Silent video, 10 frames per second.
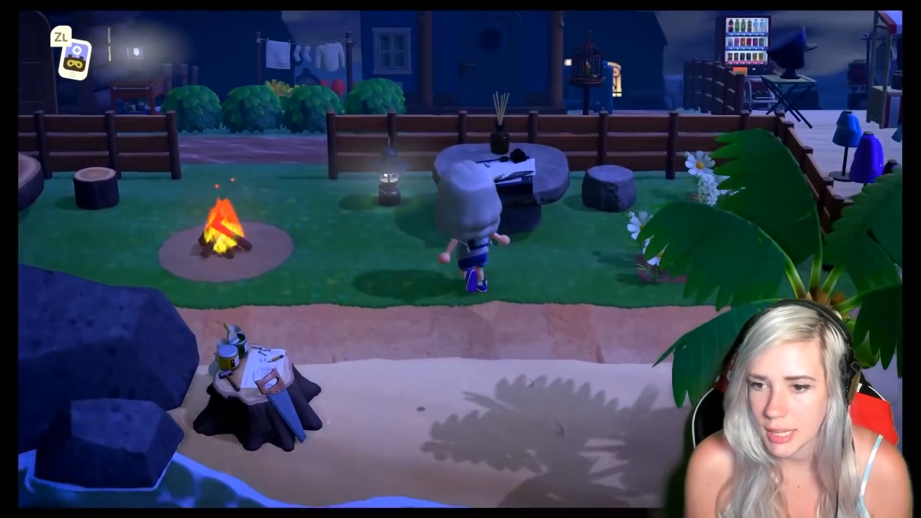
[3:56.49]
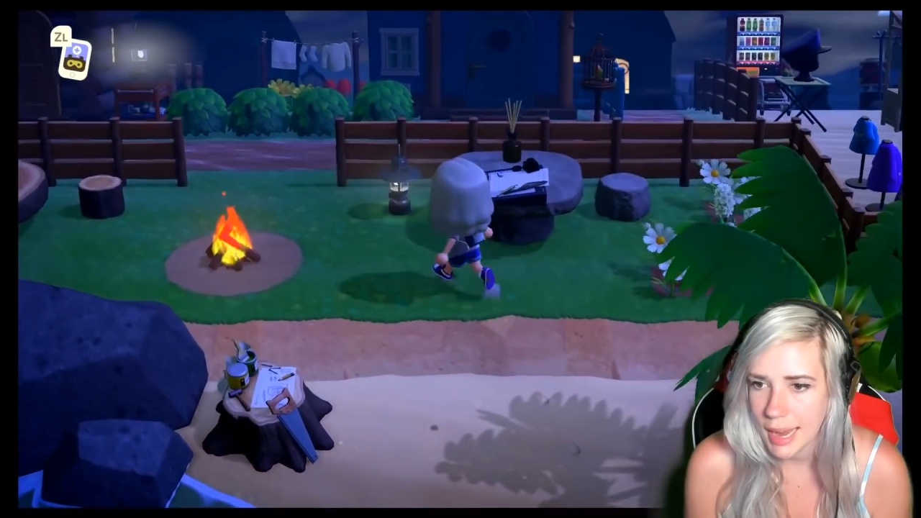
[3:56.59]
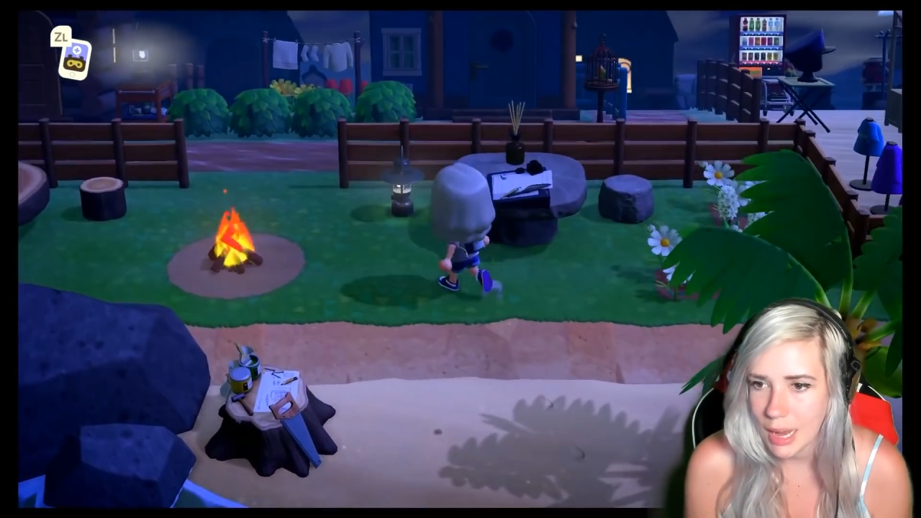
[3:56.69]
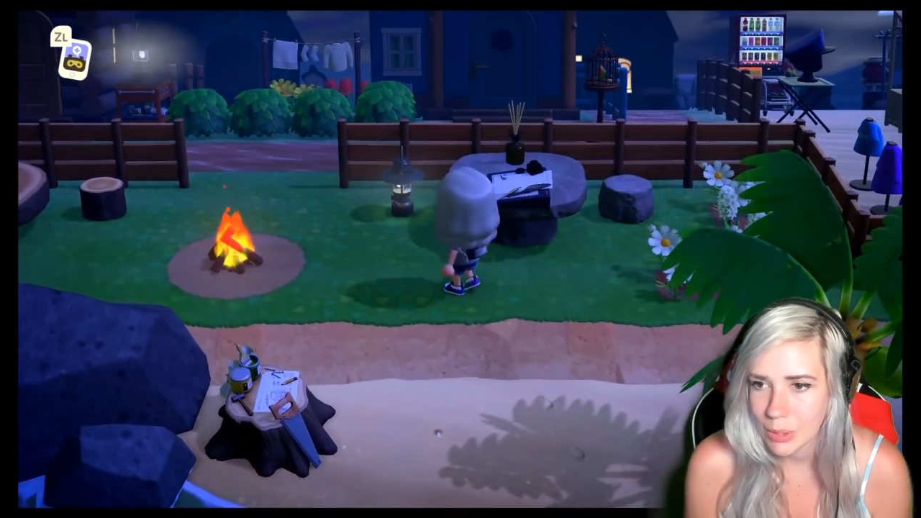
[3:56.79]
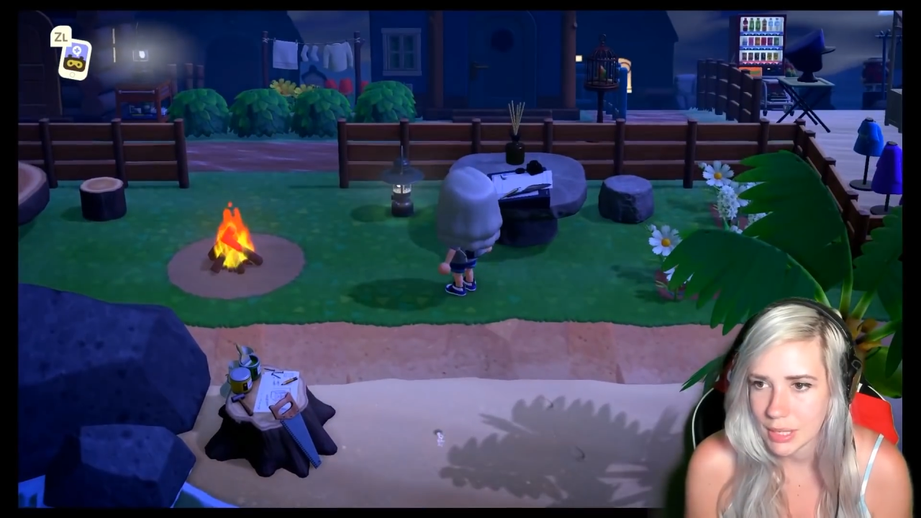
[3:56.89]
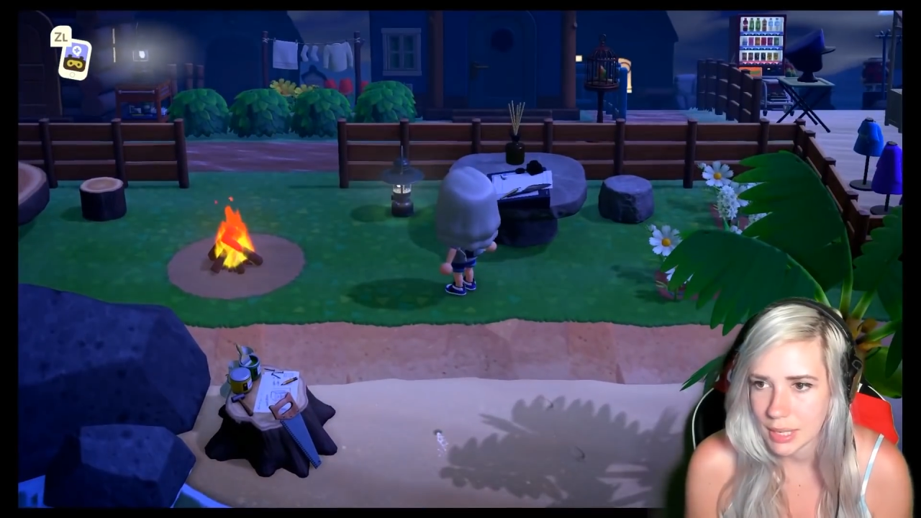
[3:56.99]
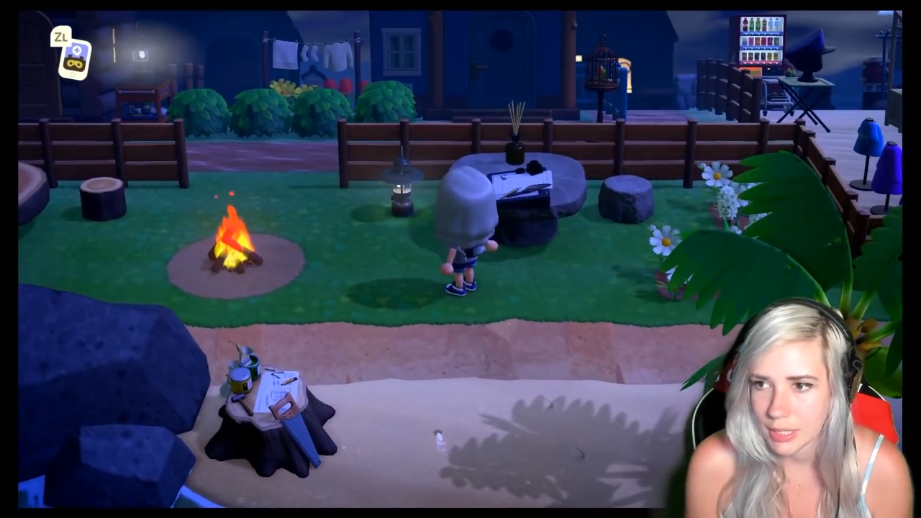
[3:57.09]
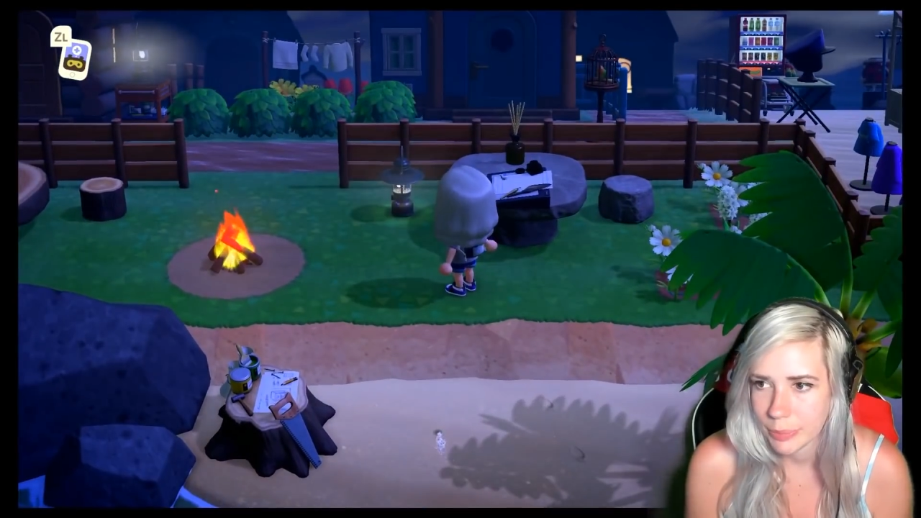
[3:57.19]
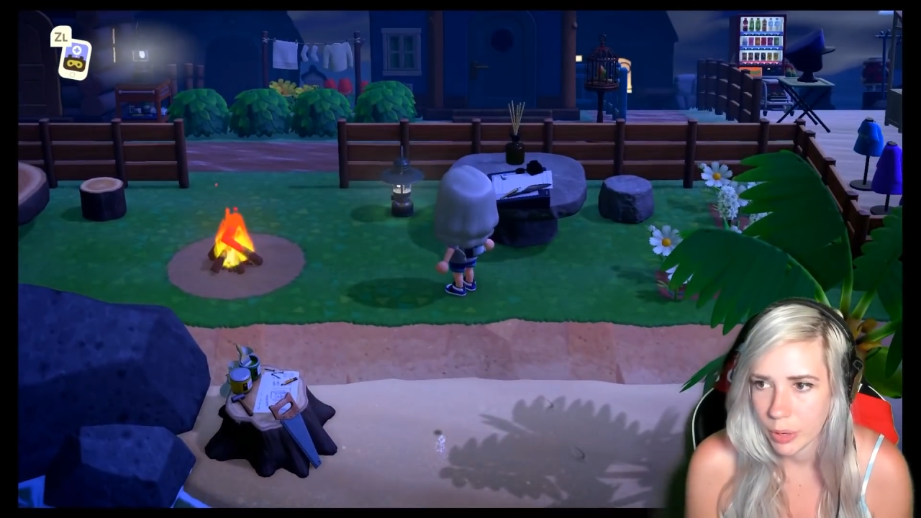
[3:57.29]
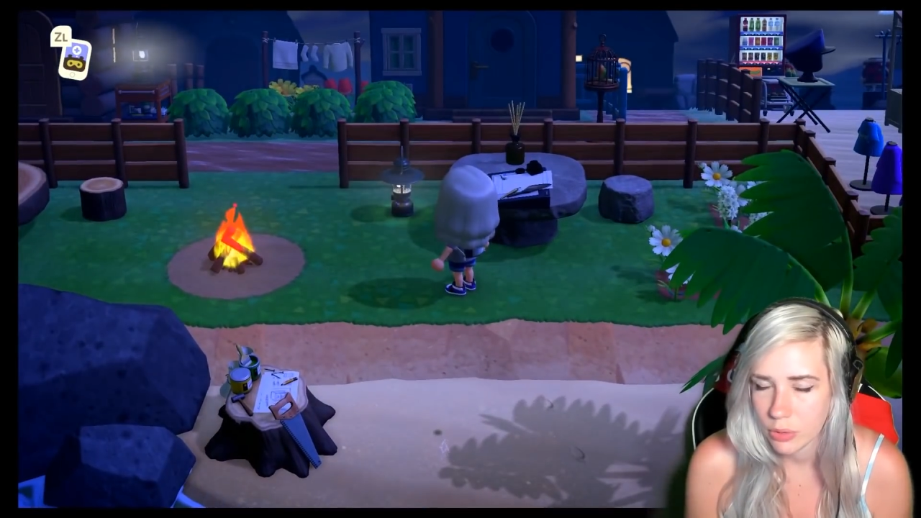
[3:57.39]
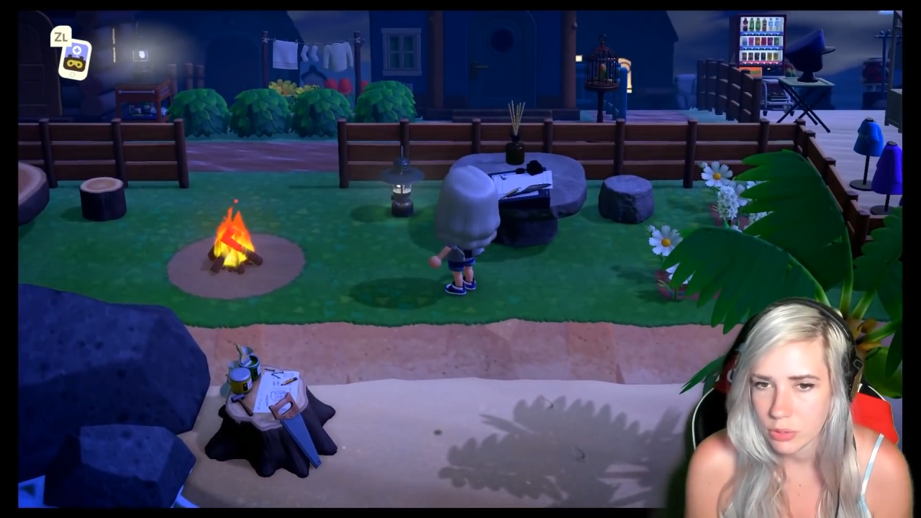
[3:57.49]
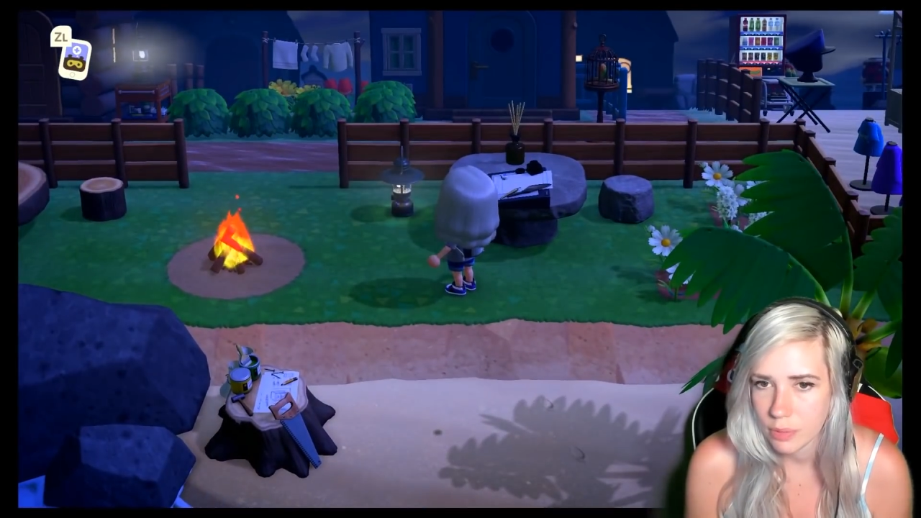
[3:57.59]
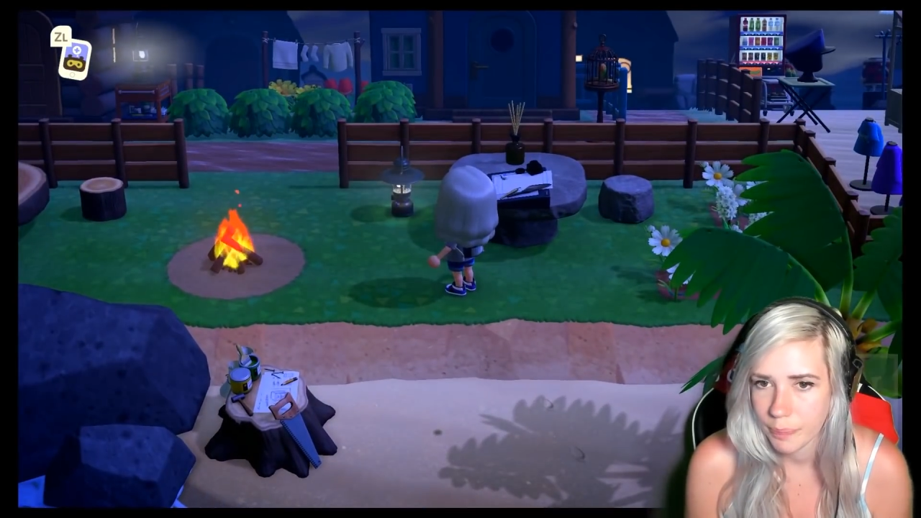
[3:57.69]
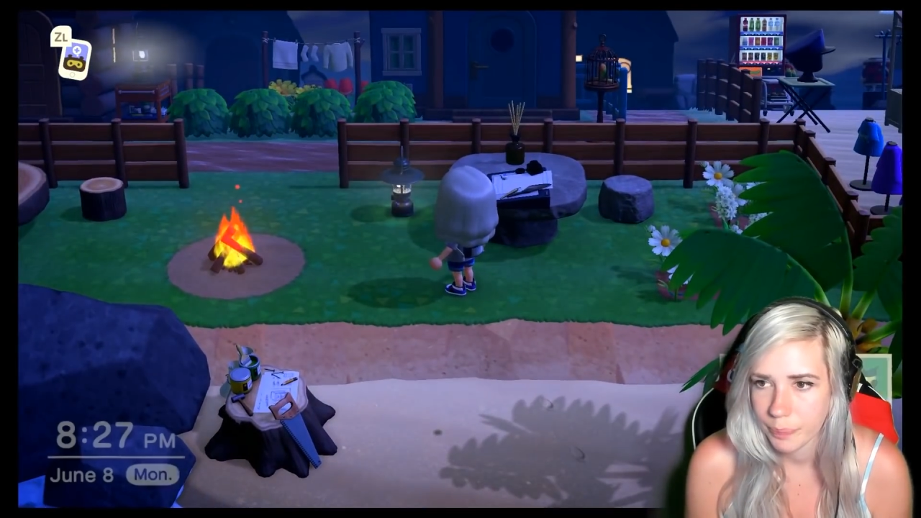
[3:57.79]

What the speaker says: houses, I suppose.